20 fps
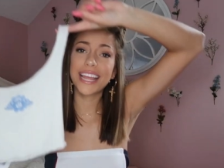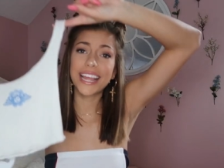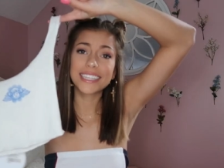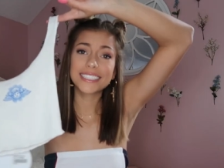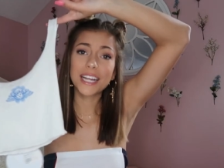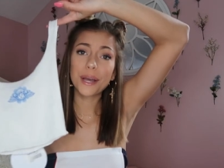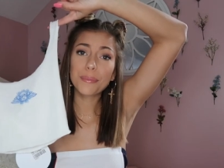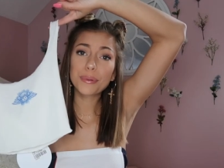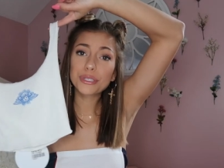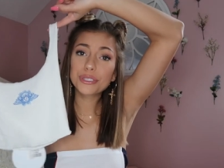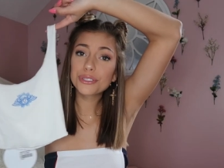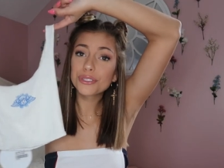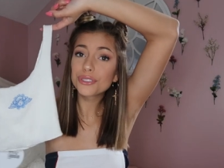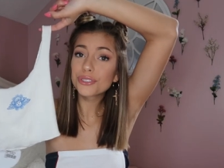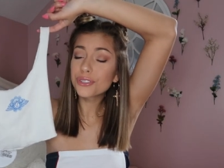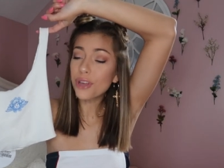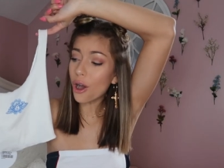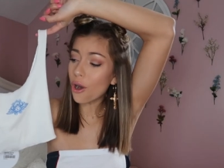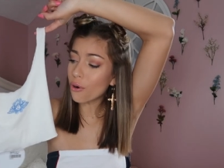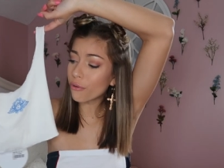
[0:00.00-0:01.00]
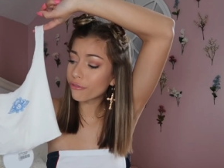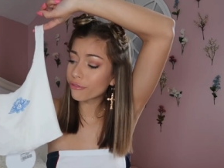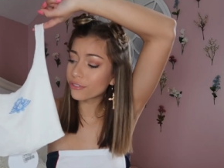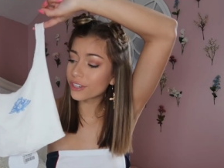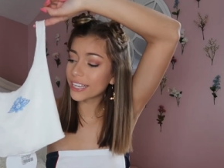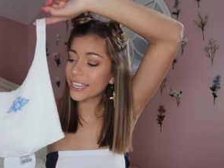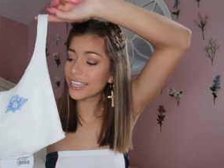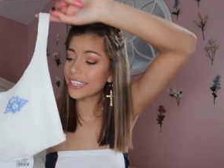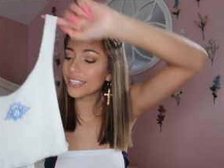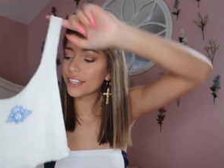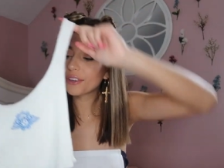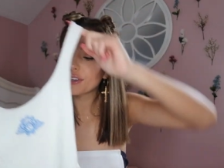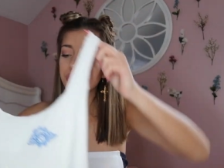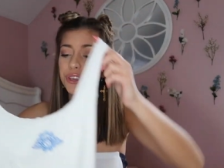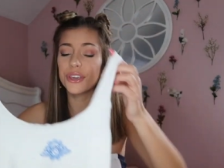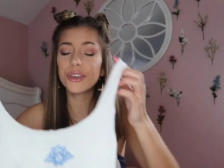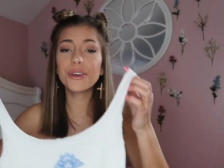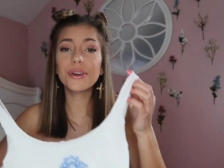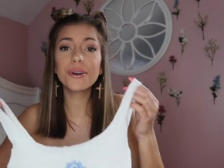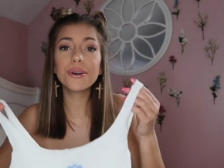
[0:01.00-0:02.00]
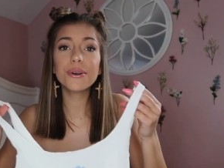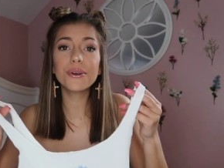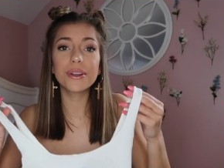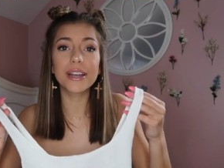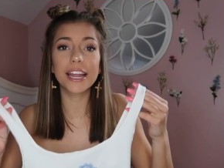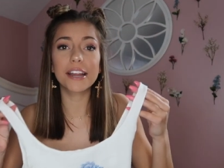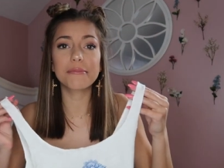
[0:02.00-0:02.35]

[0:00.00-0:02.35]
tank top is so freaking cute.